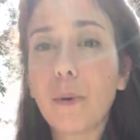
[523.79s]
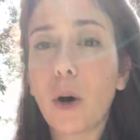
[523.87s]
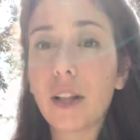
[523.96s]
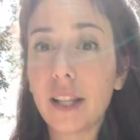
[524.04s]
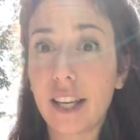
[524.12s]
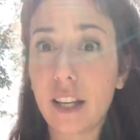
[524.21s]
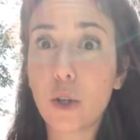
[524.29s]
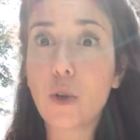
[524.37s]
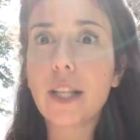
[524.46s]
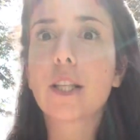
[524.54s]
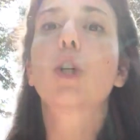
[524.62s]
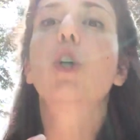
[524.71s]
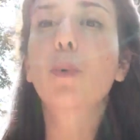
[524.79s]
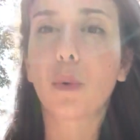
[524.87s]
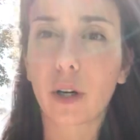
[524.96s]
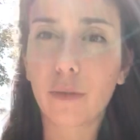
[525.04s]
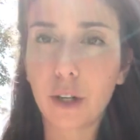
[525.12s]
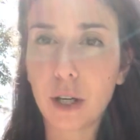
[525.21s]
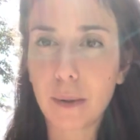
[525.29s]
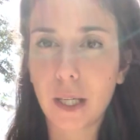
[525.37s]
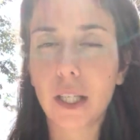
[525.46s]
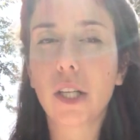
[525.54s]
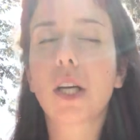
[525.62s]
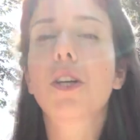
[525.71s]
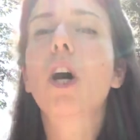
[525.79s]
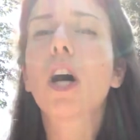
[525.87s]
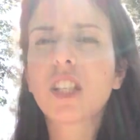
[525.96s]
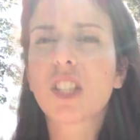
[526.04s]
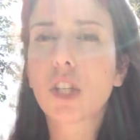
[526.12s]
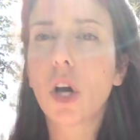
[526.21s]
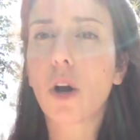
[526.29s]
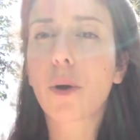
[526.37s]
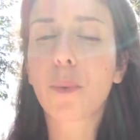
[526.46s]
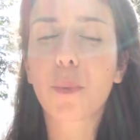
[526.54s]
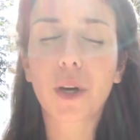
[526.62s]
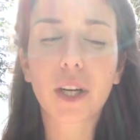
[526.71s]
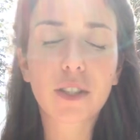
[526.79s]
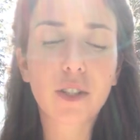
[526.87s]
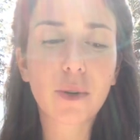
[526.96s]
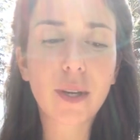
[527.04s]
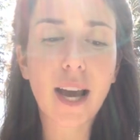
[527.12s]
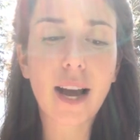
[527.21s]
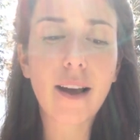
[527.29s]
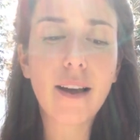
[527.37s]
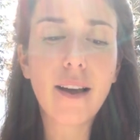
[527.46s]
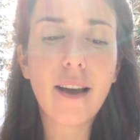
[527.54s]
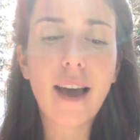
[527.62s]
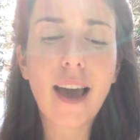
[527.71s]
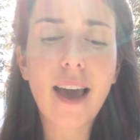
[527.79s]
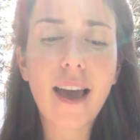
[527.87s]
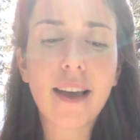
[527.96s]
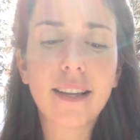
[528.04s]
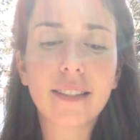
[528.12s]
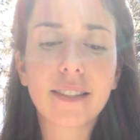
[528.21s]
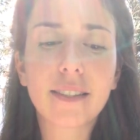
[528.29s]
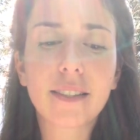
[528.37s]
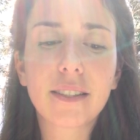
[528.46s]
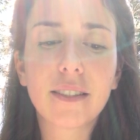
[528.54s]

body, like it's good work for your body, not hard work. So yeah, and